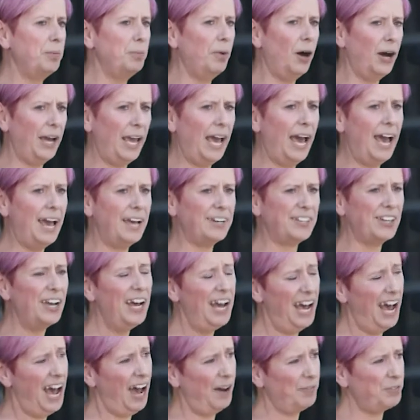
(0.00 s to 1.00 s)
in my head
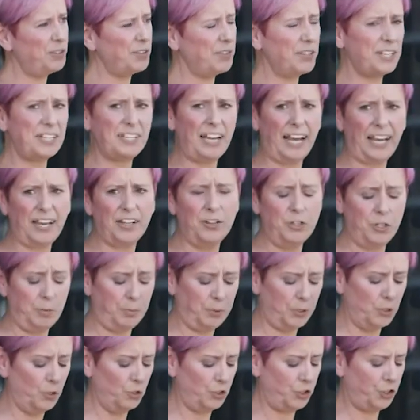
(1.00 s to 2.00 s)
after the second
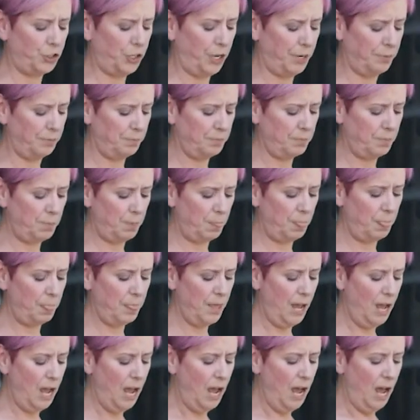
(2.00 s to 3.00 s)
abortion
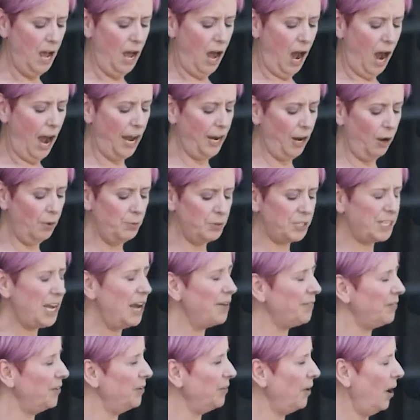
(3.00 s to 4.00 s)
and I was
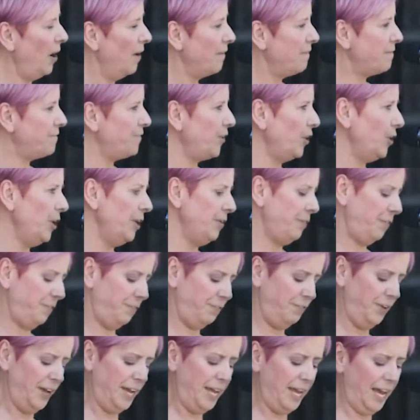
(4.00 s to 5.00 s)
even full of
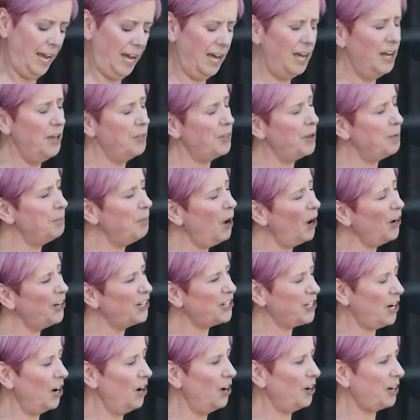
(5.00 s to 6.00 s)
fear that my
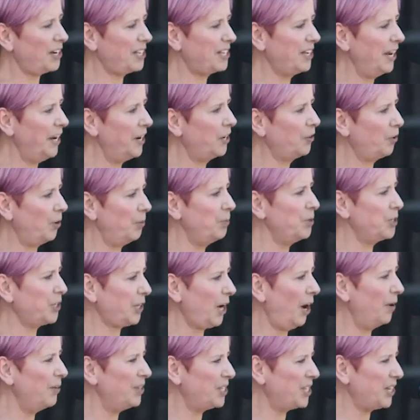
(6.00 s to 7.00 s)
dark secret was
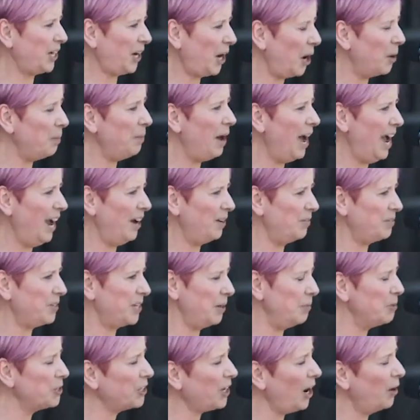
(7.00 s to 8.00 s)
going to come out.
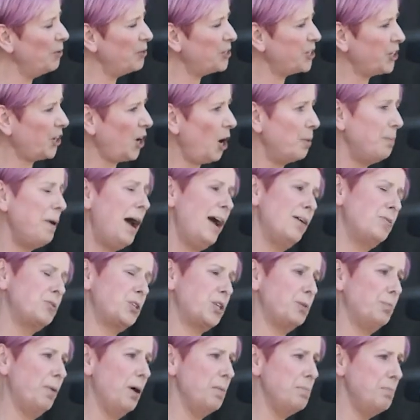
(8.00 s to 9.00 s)
It was going to come out
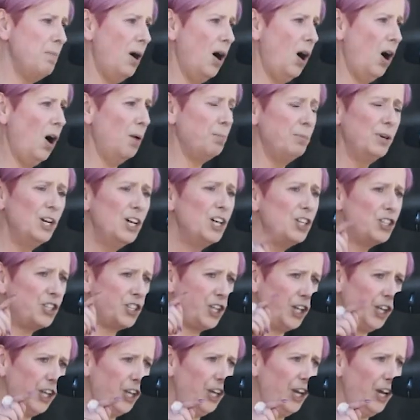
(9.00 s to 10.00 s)
to my mum,
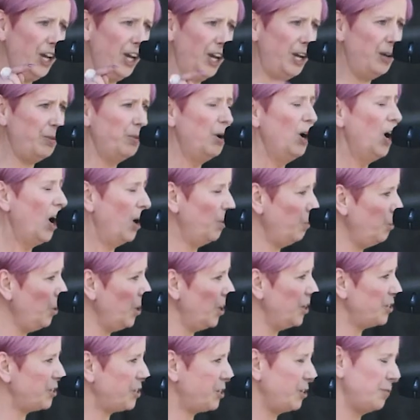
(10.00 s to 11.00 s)
to you, and
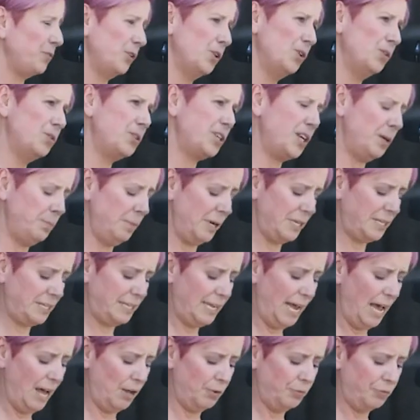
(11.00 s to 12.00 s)
worst of all, to
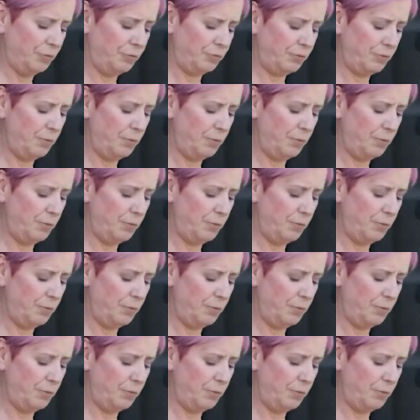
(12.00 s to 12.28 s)
myself.